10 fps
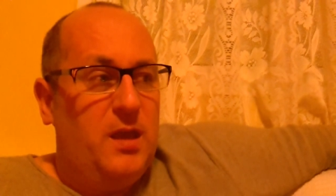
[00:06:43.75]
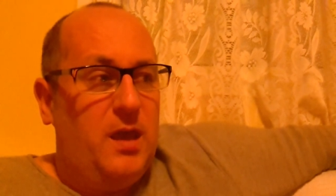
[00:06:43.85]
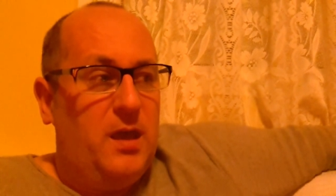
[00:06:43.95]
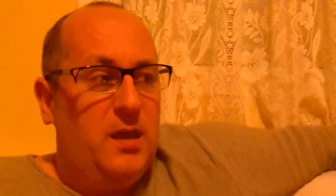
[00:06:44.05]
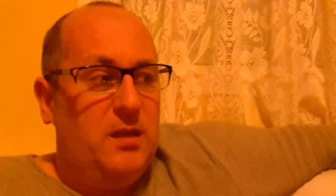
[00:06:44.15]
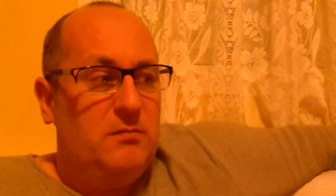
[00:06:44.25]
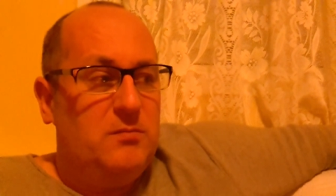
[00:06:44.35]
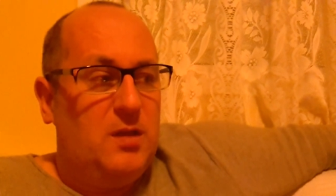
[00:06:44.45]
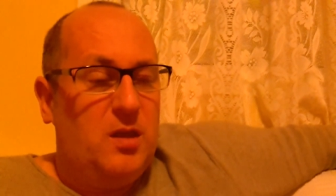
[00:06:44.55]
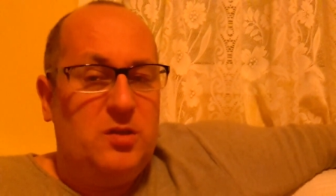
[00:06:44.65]

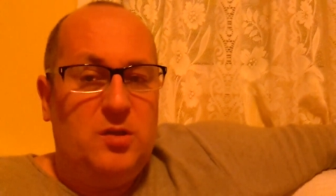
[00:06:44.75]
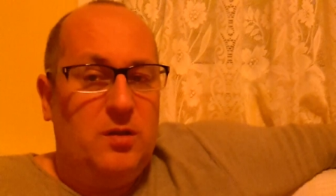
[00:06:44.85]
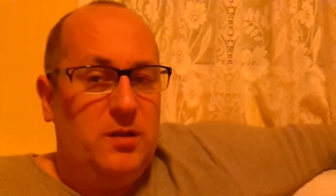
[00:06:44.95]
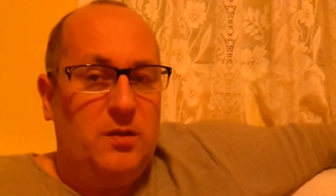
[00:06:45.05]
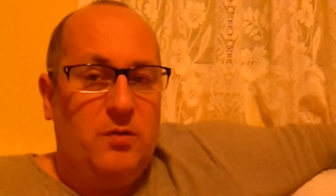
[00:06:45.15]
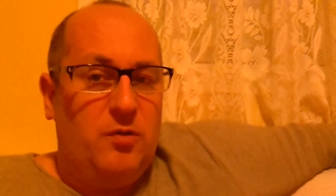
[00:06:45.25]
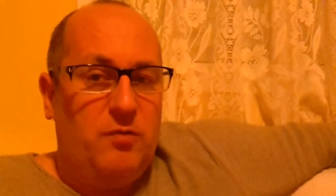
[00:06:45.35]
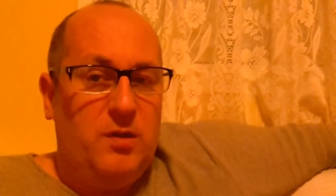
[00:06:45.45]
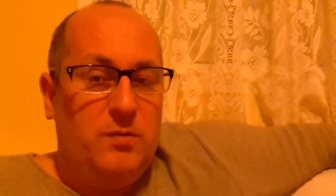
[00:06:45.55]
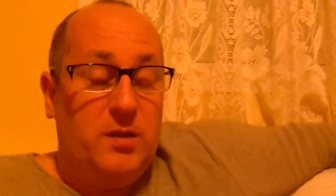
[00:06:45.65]
and I certainly don't
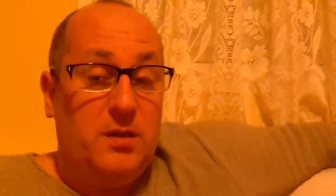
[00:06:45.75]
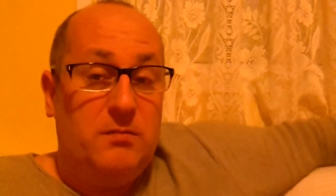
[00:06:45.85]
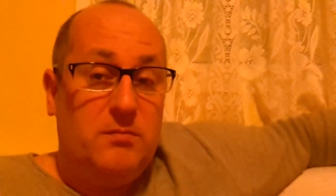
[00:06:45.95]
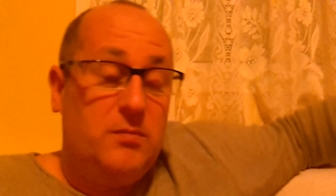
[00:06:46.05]
agree with it.